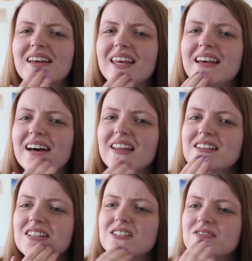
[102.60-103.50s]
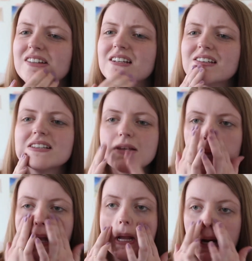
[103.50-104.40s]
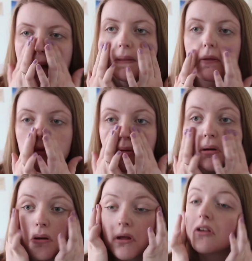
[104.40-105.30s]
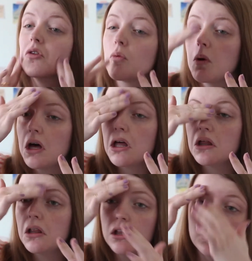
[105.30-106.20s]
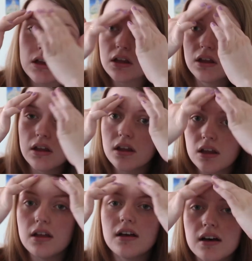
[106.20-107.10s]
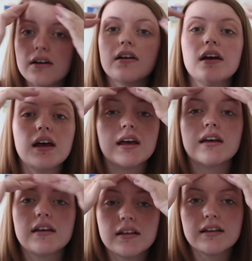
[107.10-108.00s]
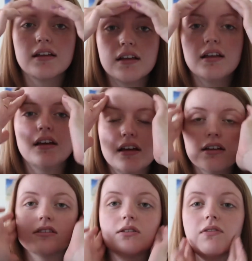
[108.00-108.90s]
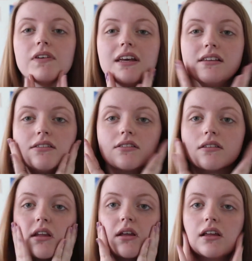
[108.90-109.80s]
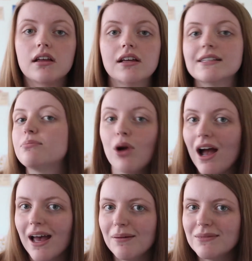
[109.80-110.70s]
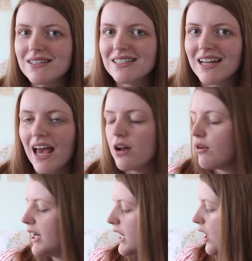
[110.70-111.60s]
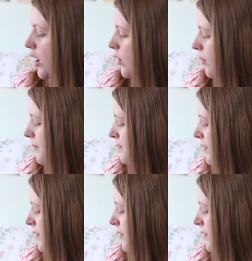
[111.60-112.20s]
yeah, let's just do fingers here on this one as well. Okay. So the face is primed and ready to go.